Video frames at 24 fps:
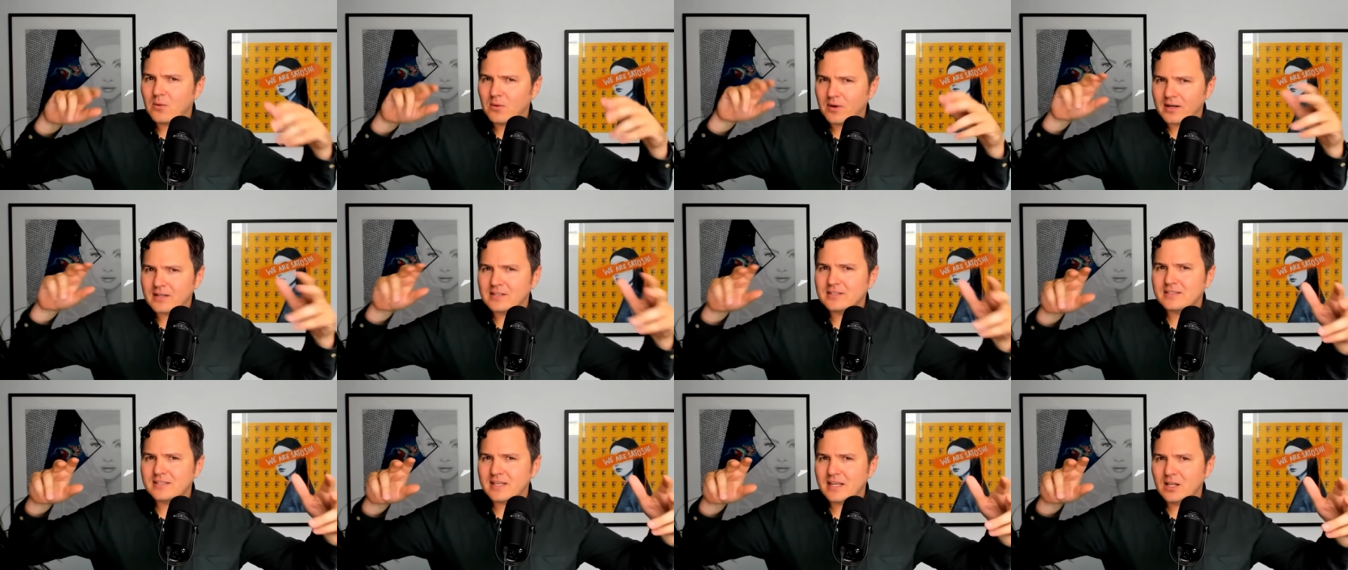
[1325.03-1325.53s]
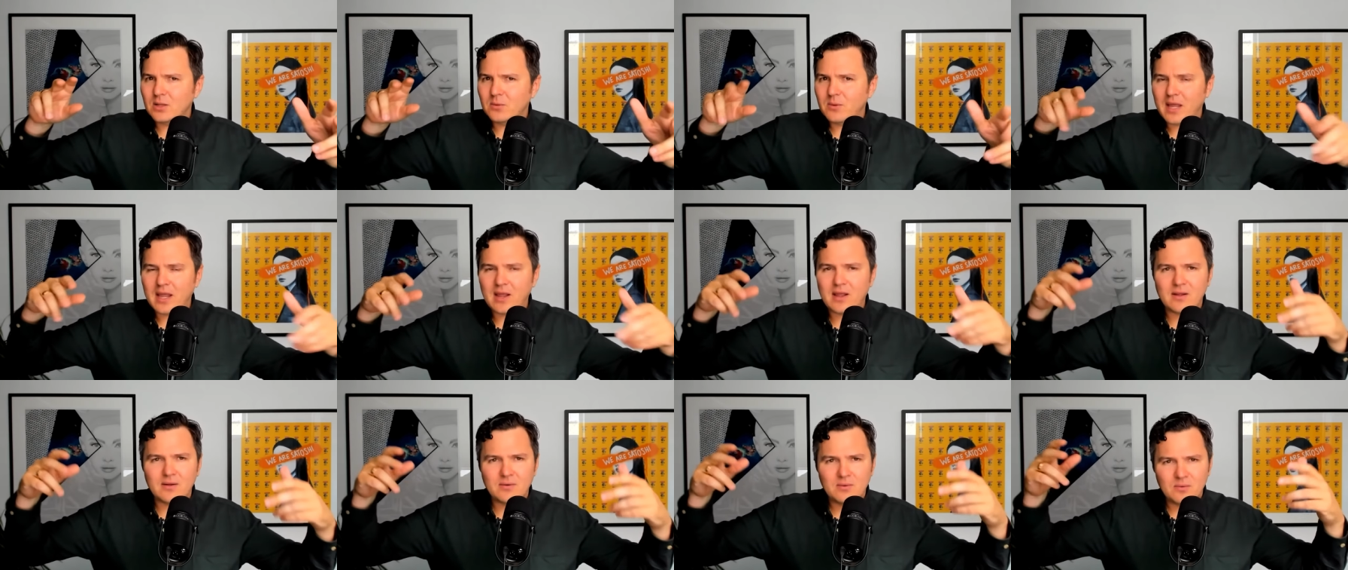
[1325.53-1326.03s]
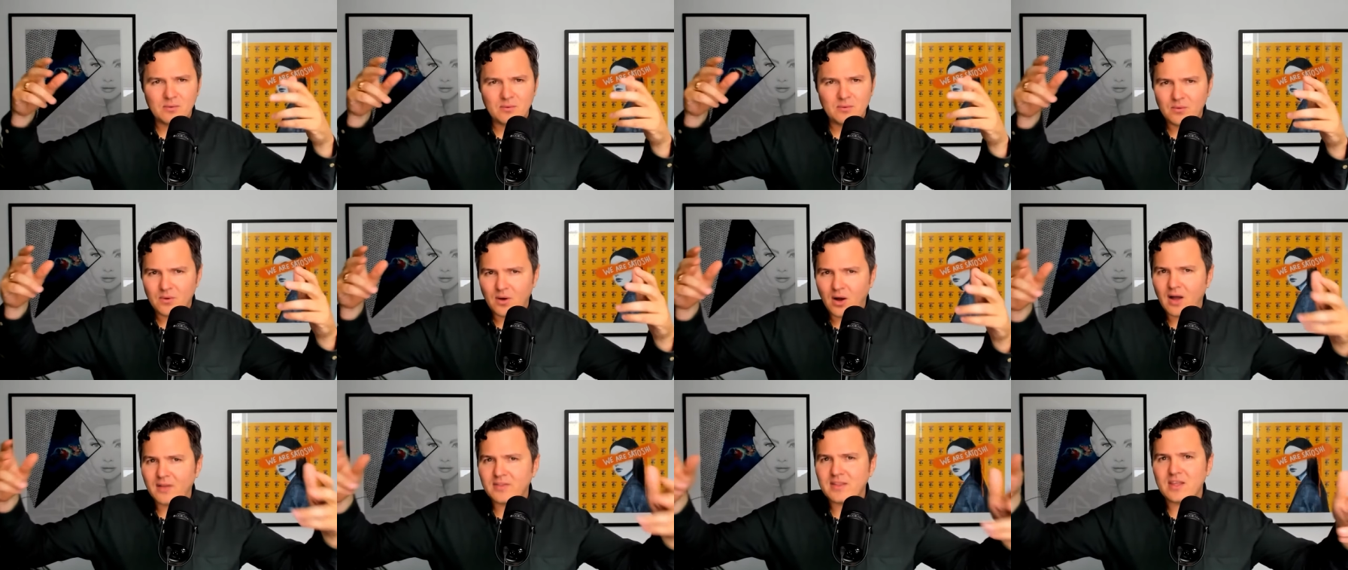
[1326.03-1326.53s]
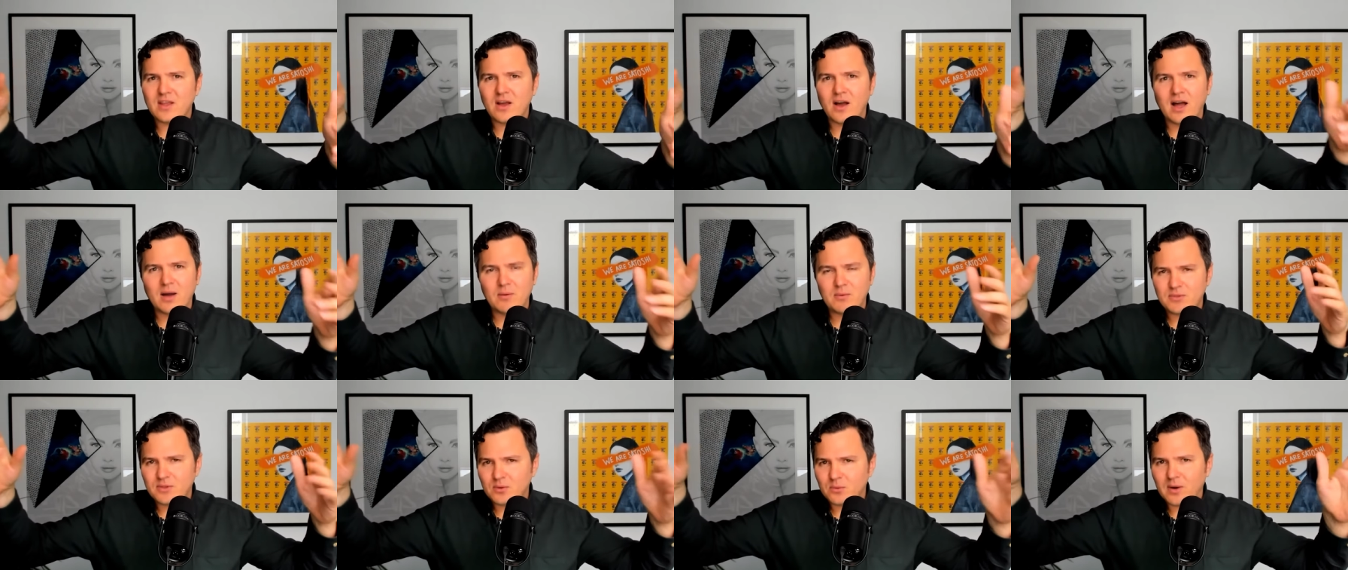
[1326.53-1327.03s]
want to sail away on the
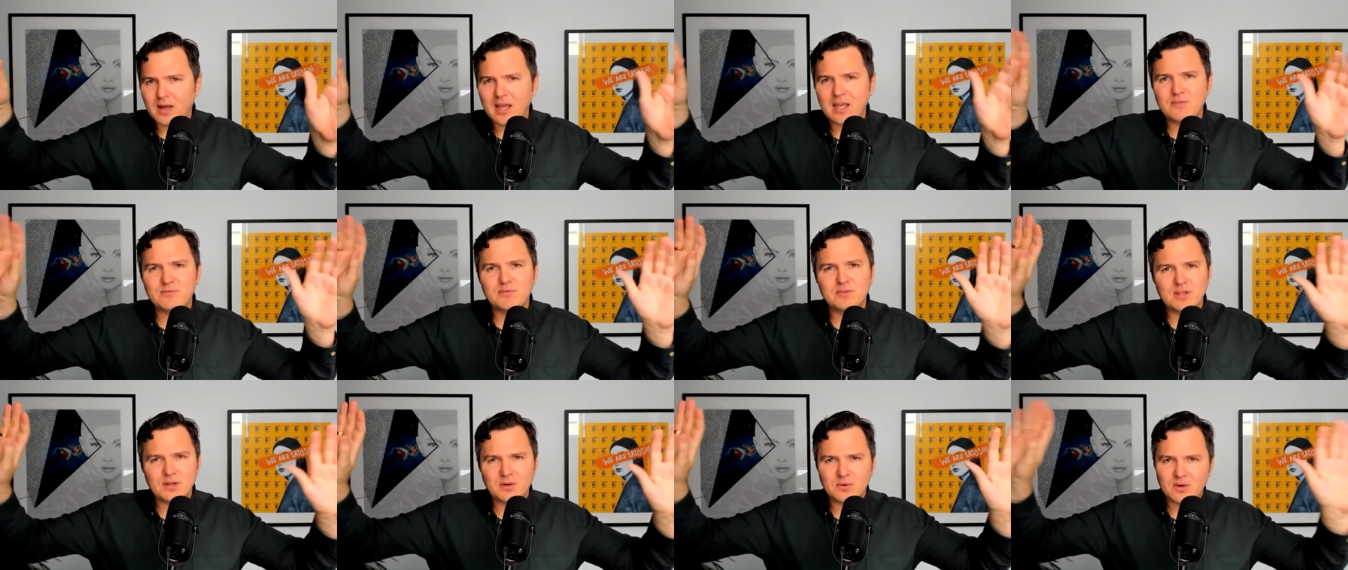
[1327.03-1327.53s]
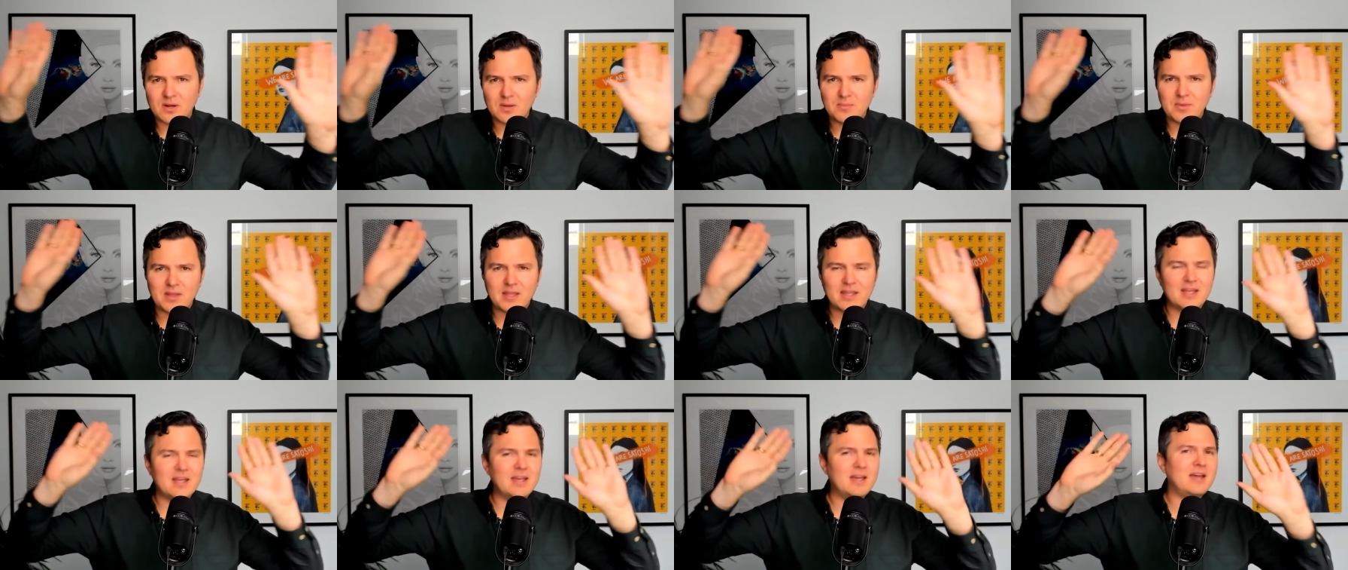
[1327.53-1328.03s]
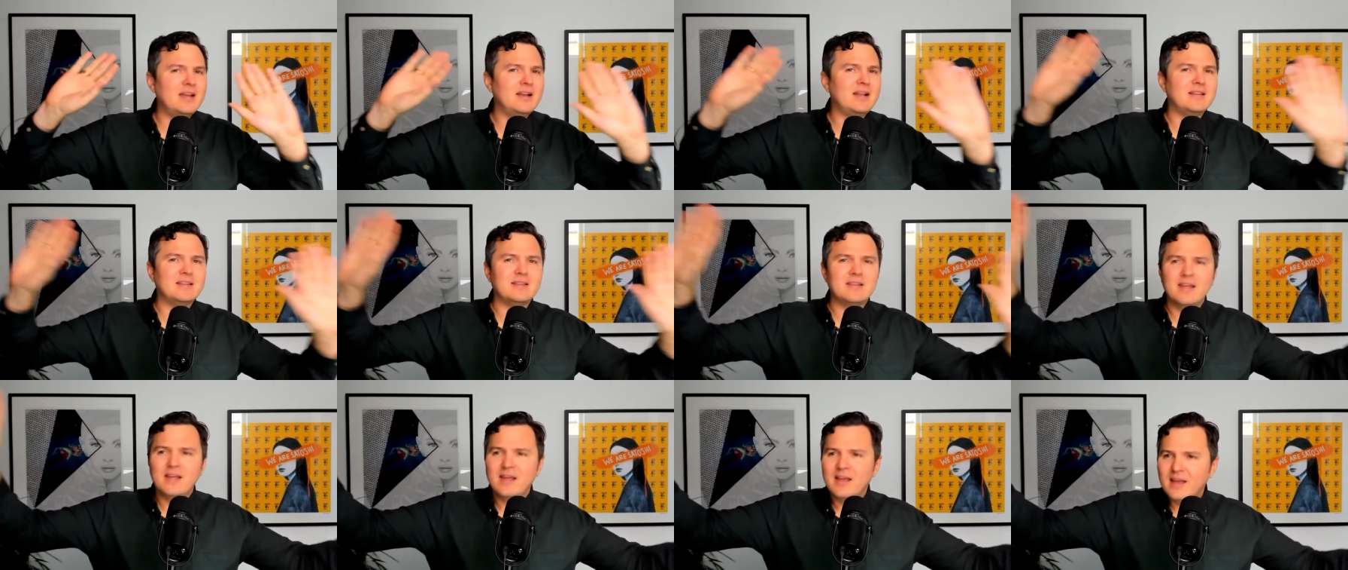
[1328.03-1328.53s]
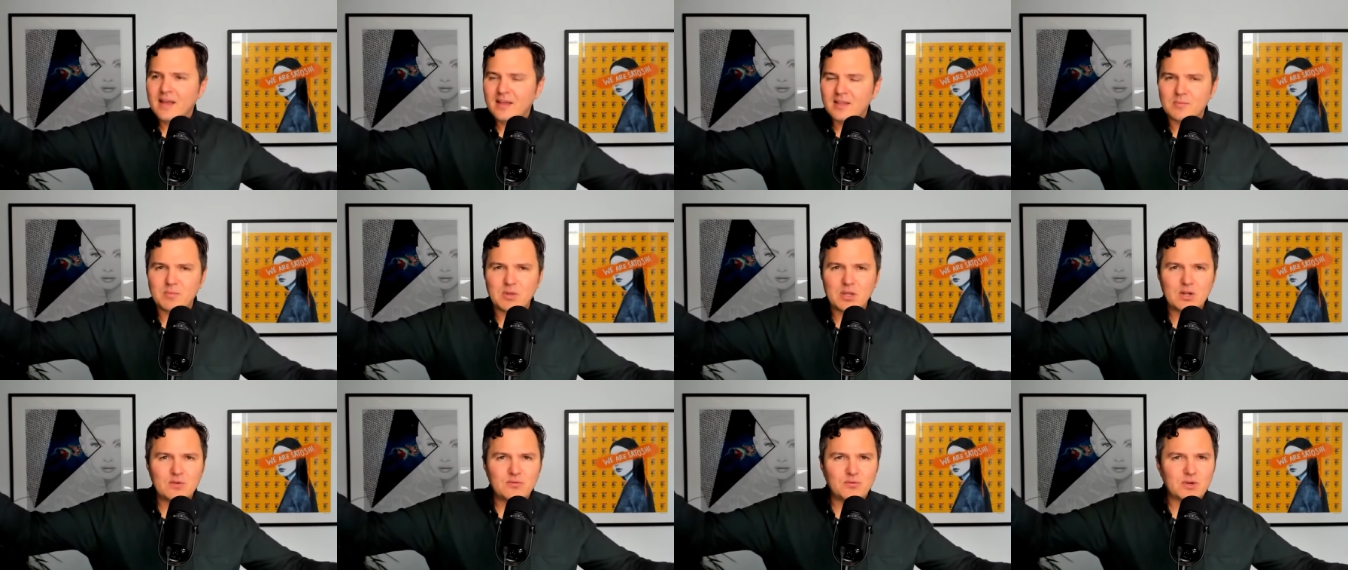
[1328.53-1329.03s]
yacht with the wife in the Caribbean and the
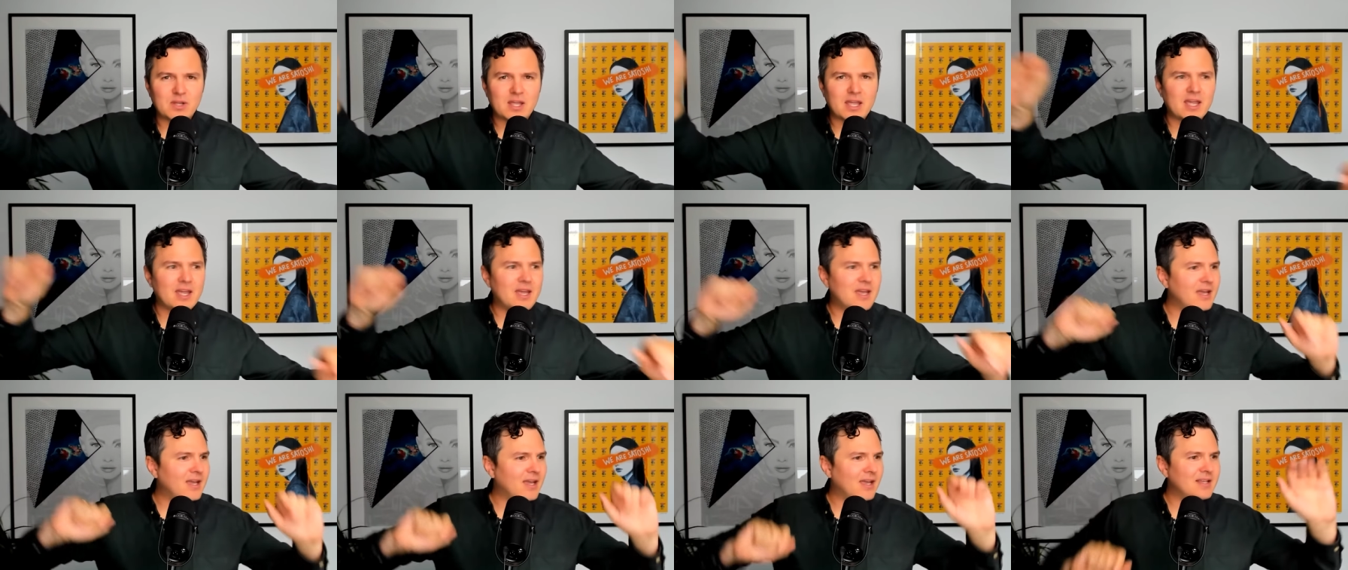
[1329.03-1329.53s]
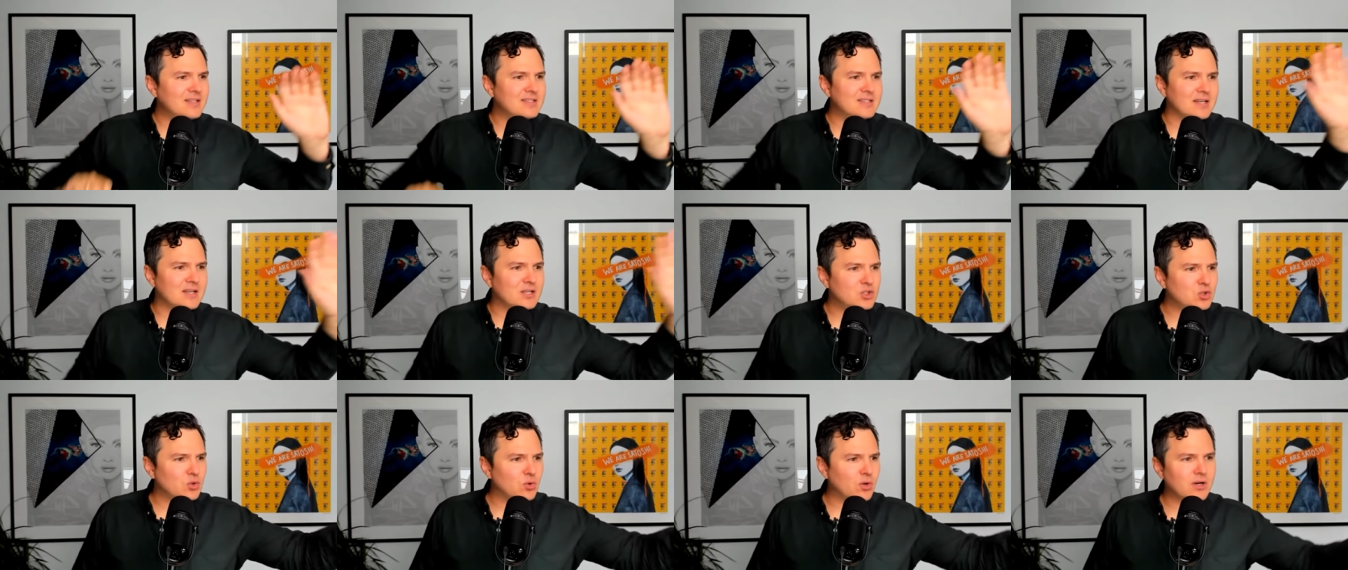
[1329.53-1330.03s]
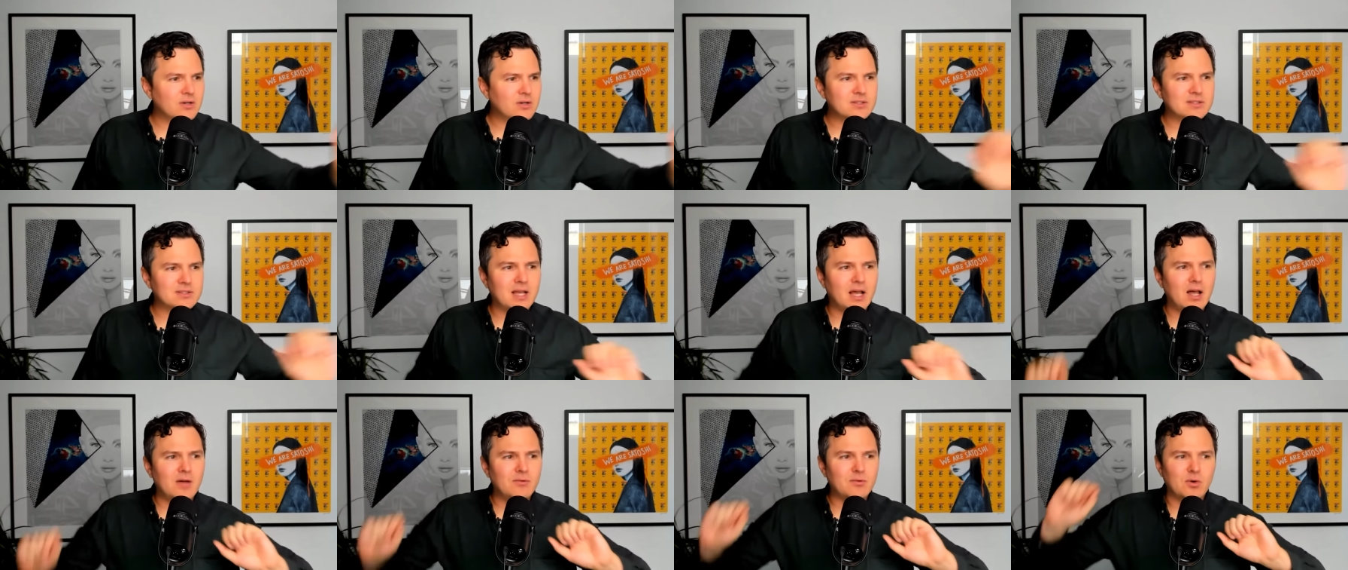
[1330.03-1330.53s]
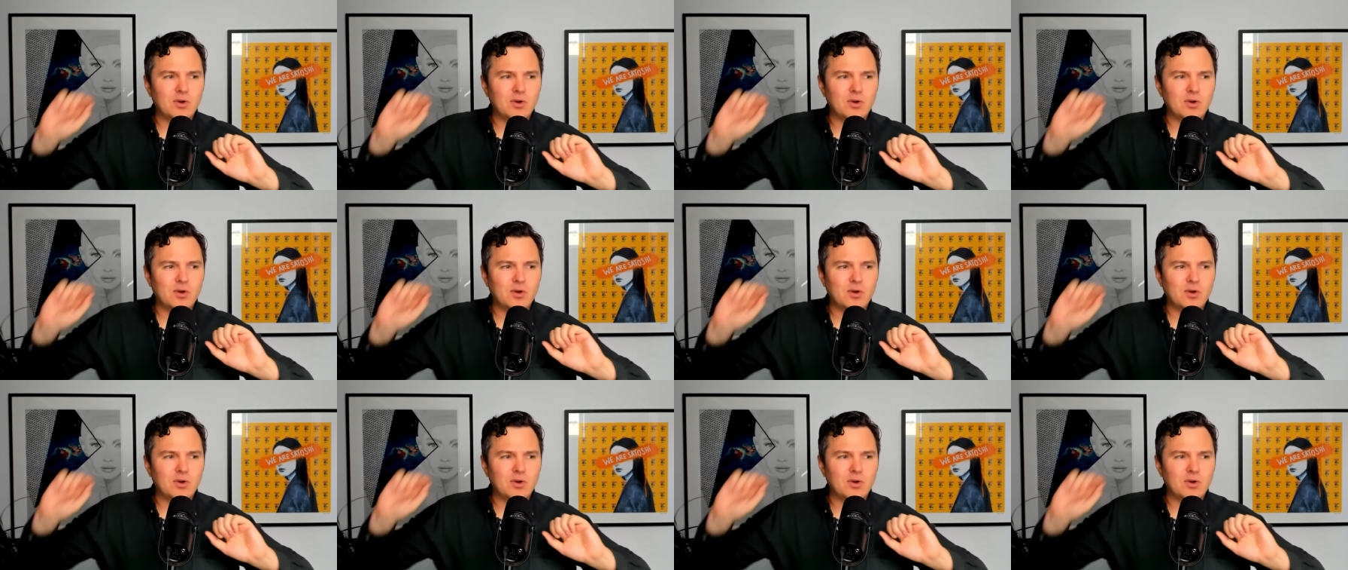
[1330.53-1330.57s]
beautiful kids and enjoy yourself,